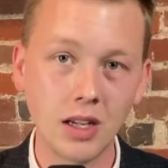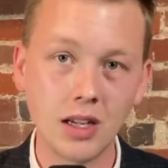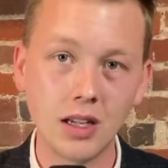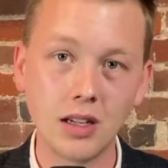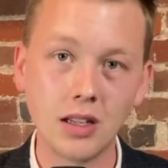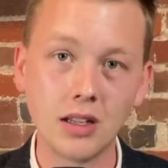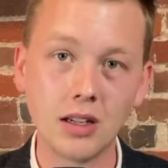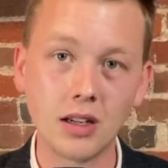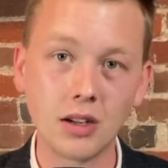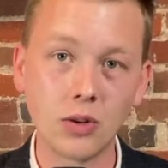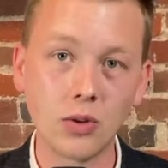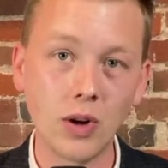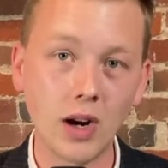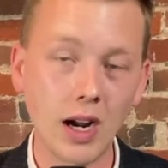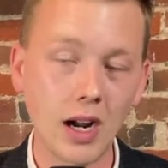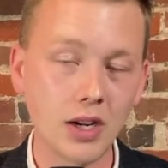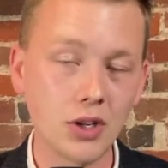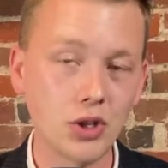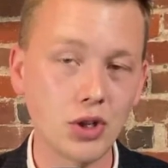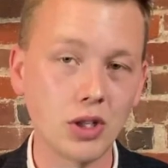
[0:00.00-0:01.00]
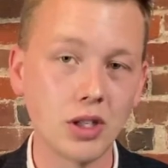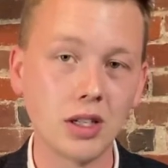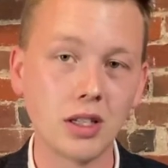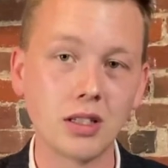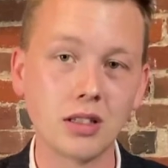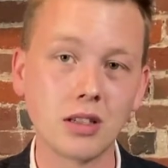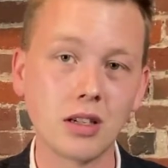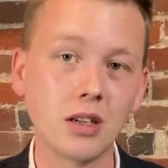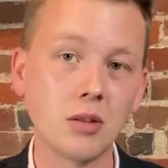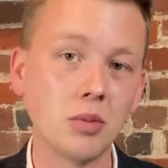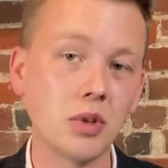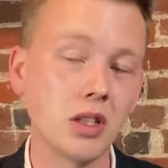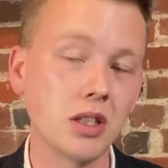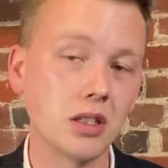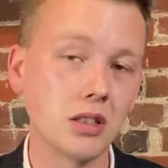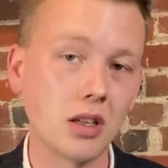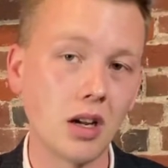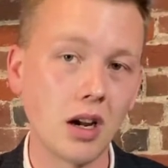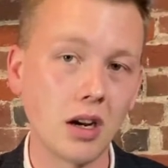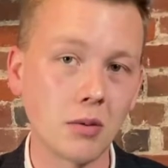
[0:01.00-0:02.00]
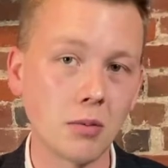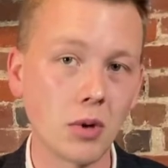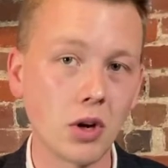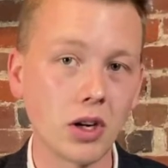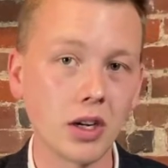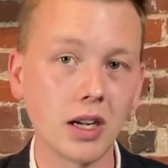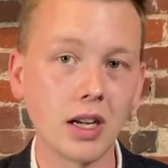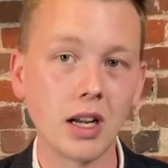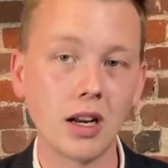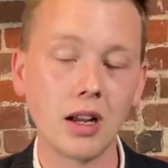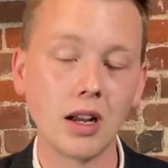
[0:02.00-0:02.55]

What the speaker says: in a crash, it is going to be the stock market,